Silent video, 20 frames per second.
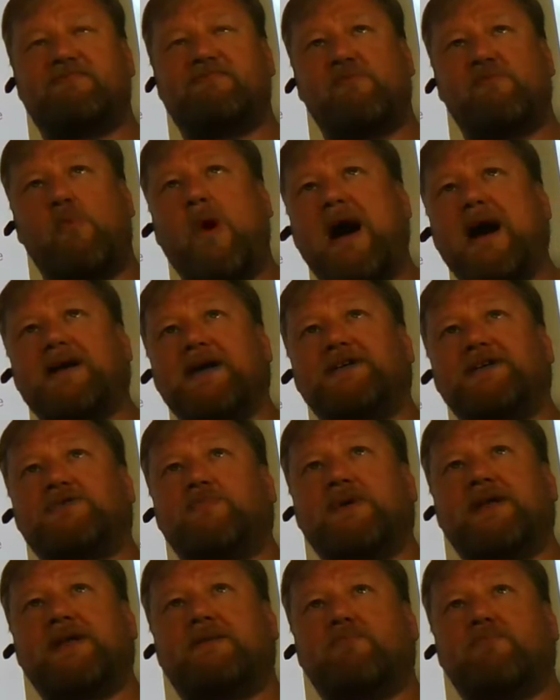wise
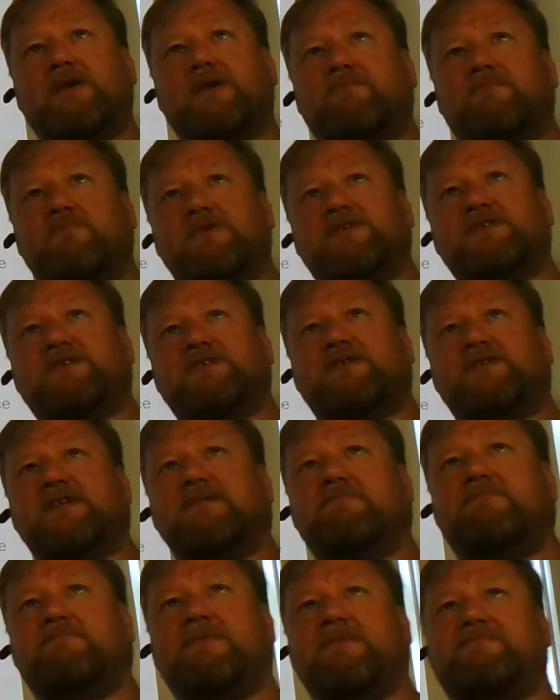with just
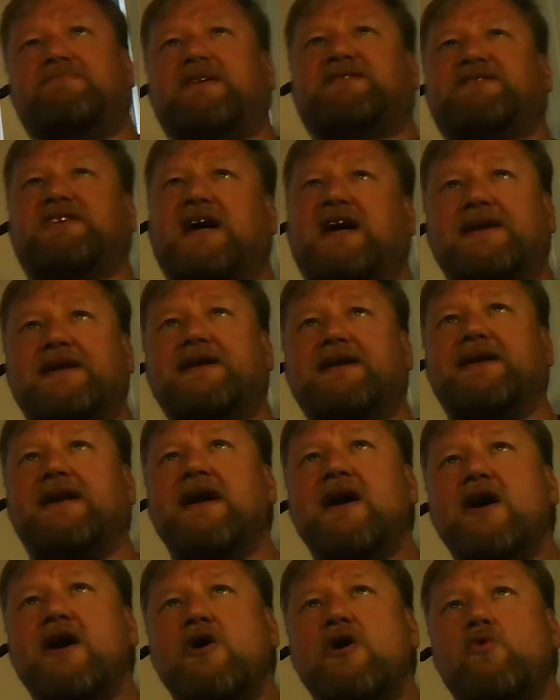a tiny
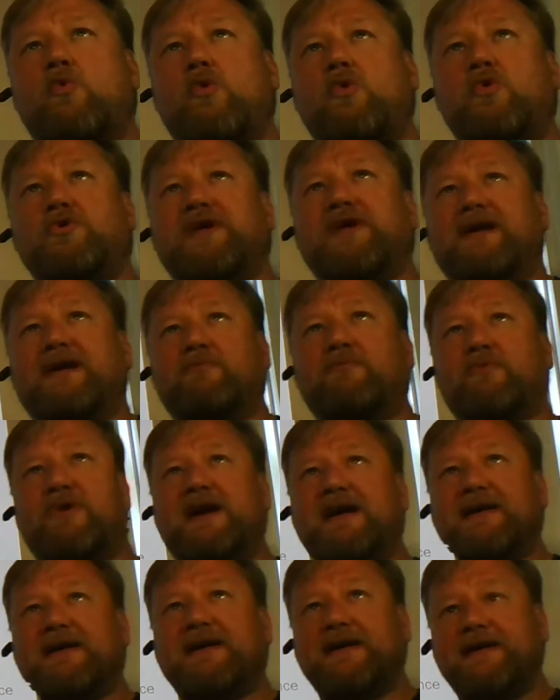warning. When
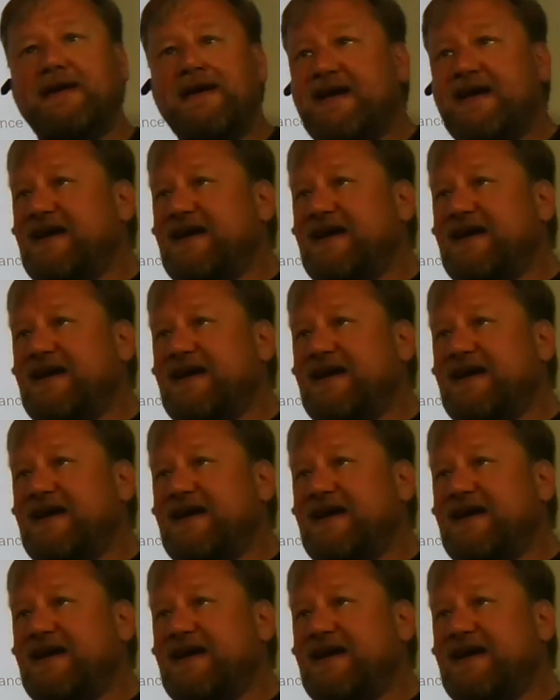I